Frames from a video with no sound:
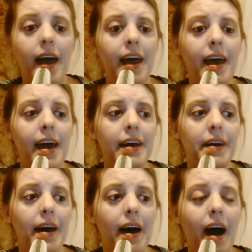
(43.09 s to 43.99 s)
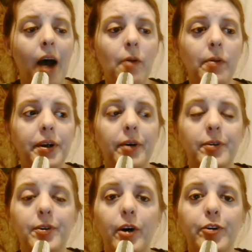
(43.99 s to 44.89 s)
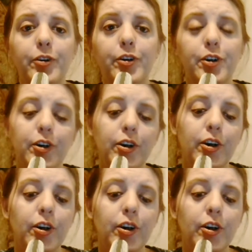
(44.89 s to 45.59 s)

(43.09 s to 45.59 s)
And I went to go search